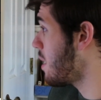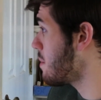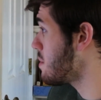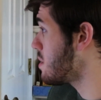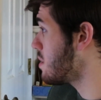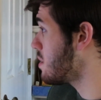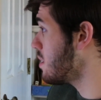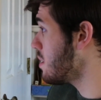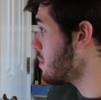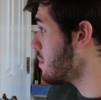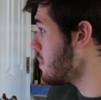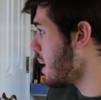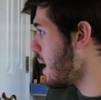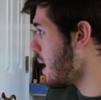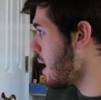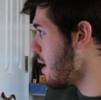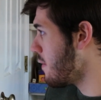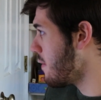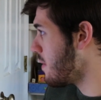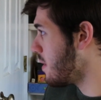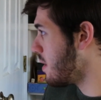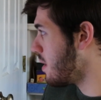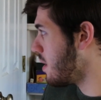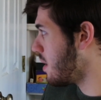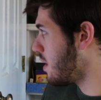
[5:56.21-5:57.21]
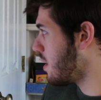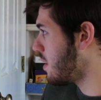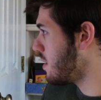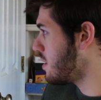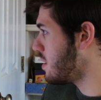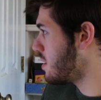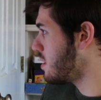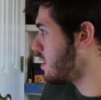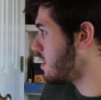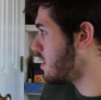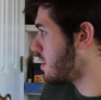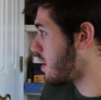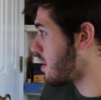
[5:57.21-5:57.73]
So there we have it.
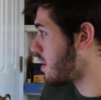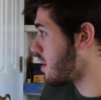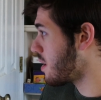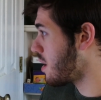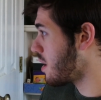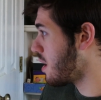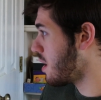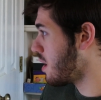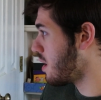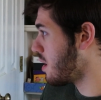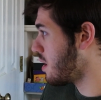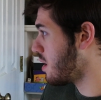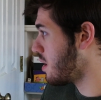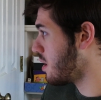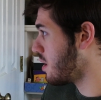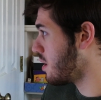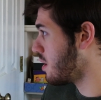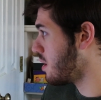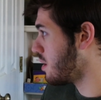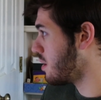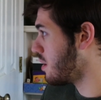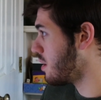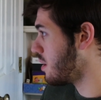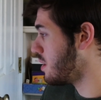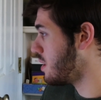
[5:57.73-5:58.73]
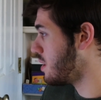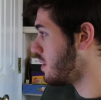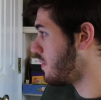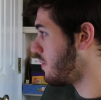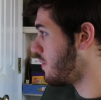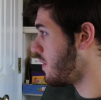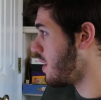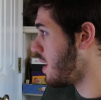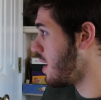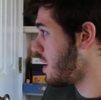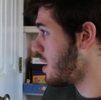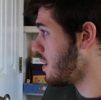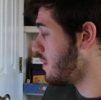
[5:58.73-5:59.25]
This is our
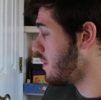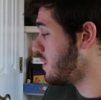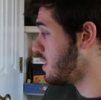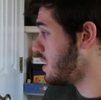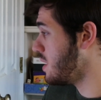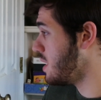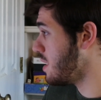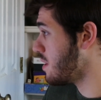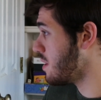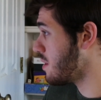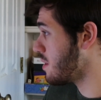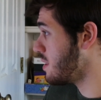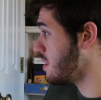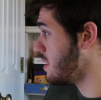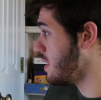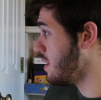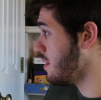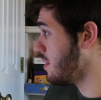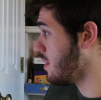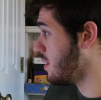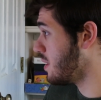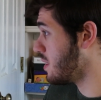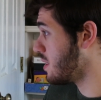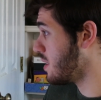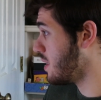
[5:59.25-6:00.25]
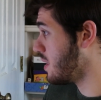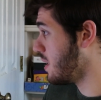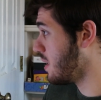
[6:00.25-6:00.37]
definitive tier list.